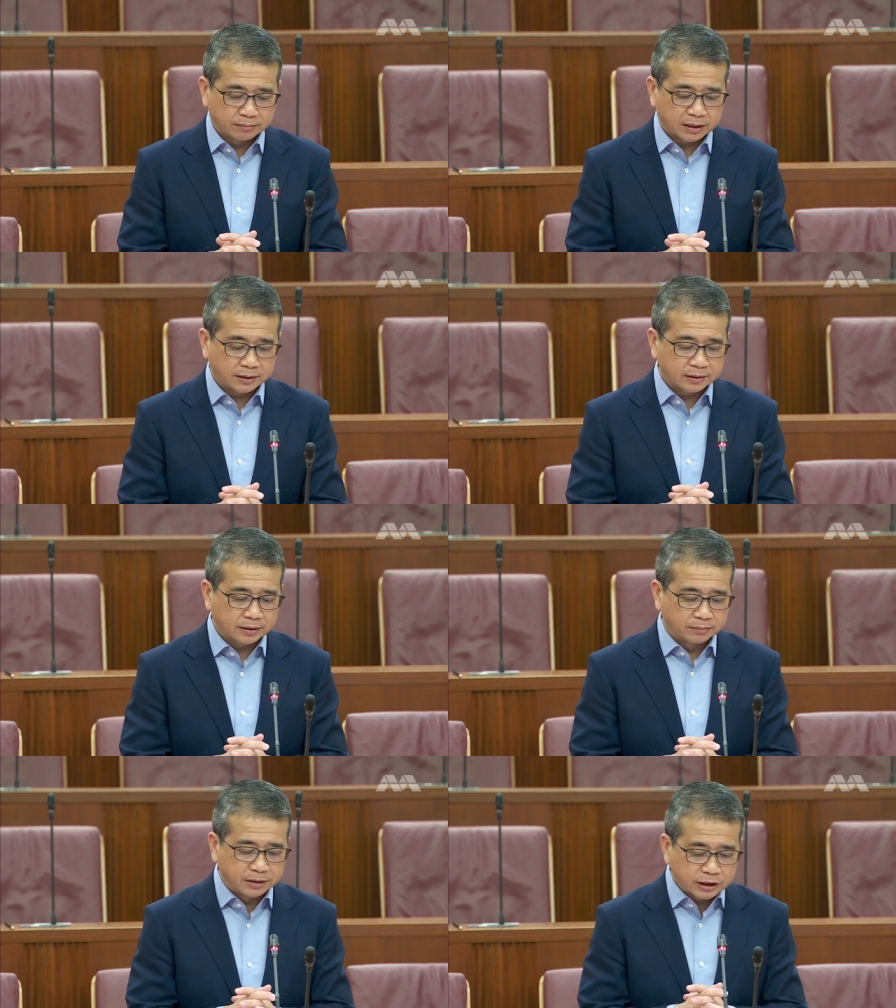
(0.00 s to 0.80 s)
My
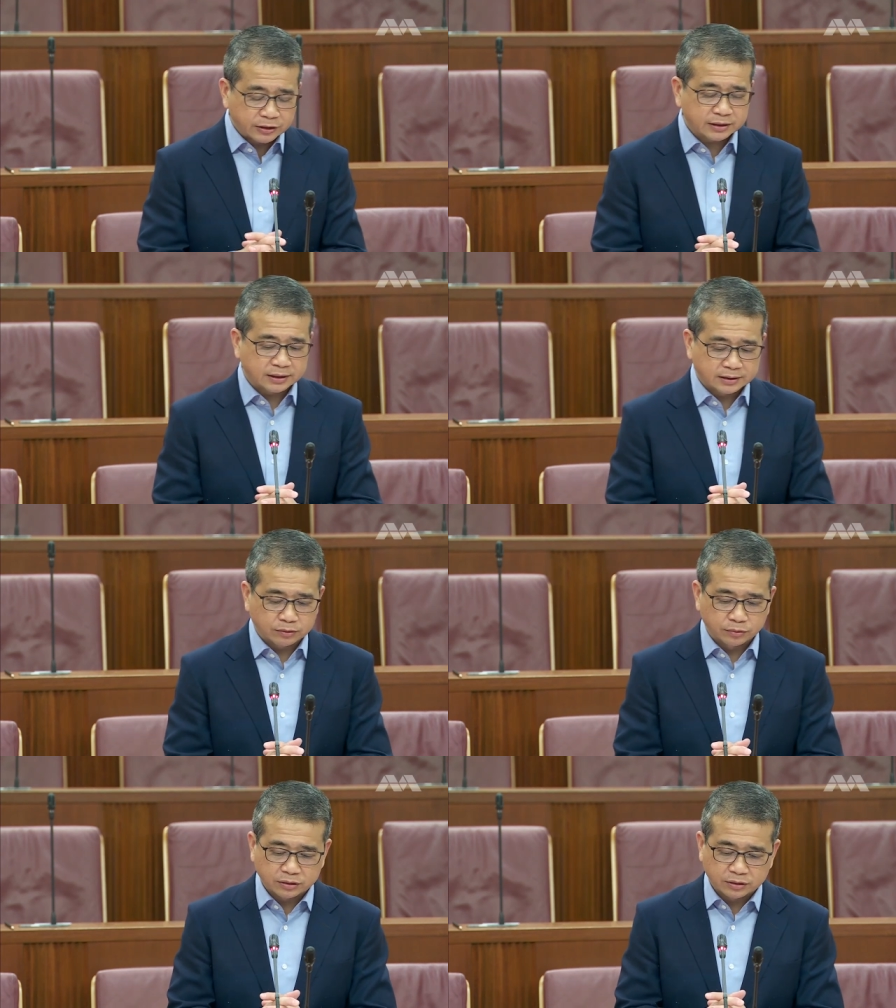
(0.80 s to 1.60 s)
ministry, as I
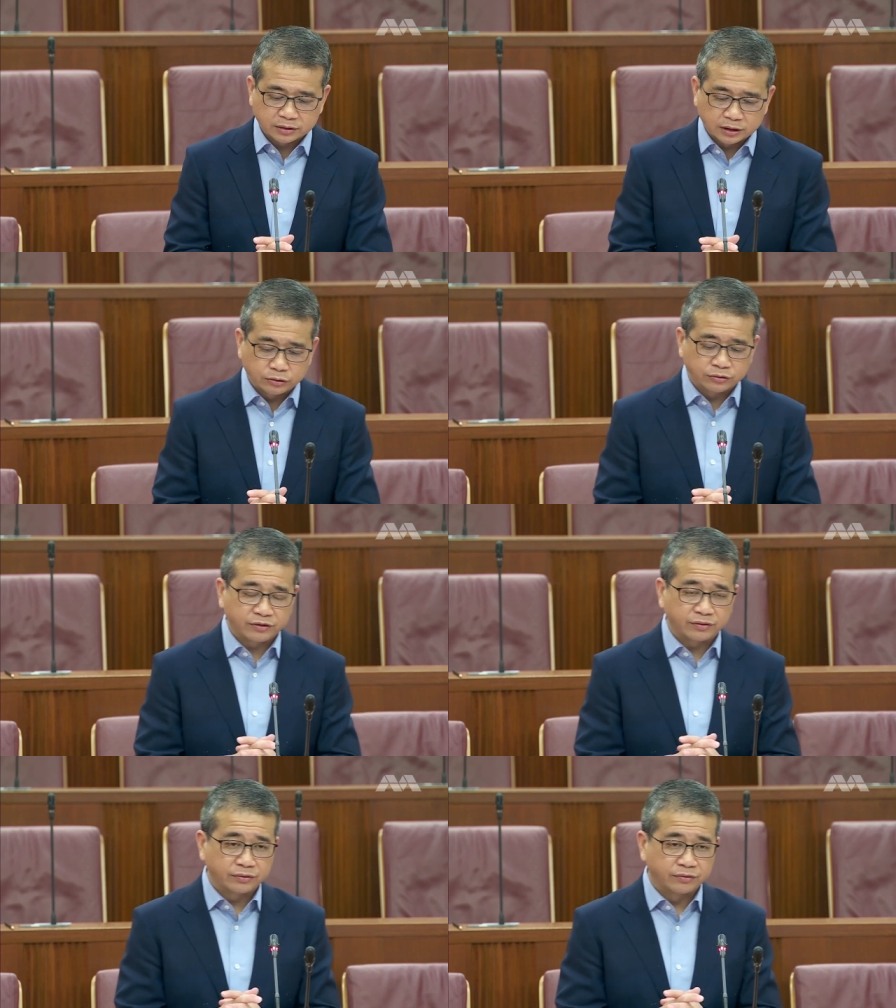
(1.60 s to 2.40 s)
said, will continue to
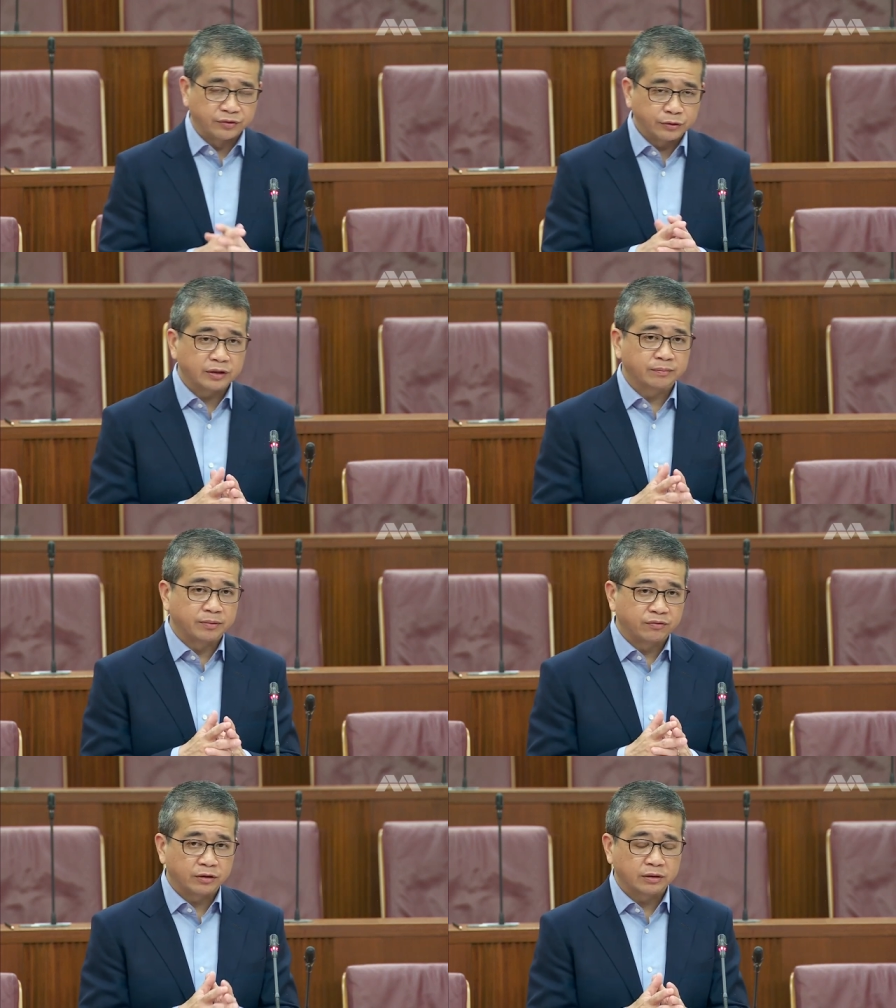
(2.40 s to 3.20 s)
re- review the,
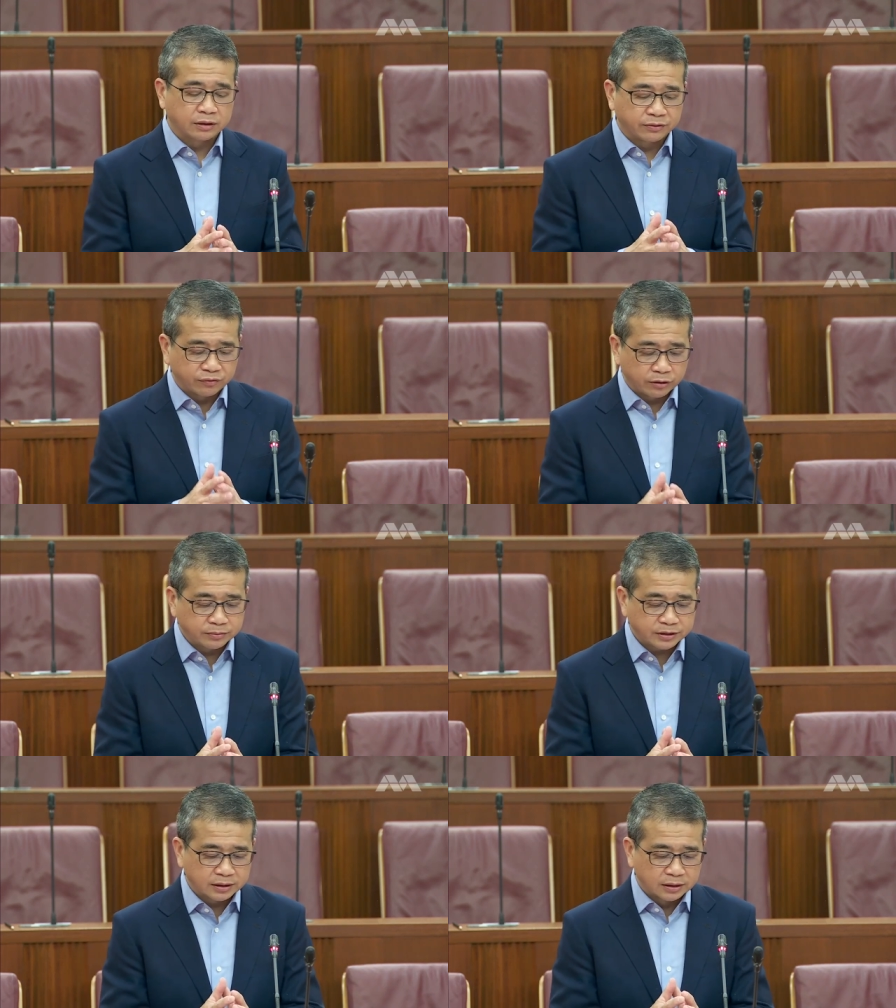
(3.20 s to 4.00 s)
perform- the,
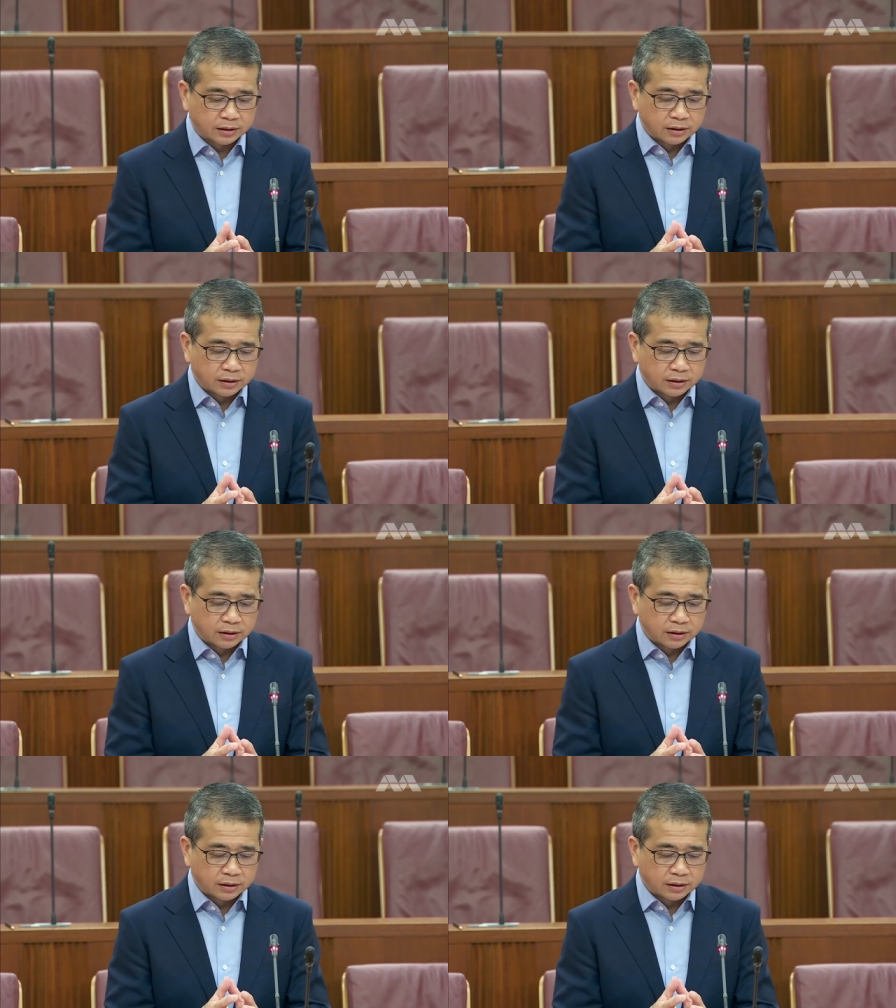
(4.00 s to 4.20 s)
reforms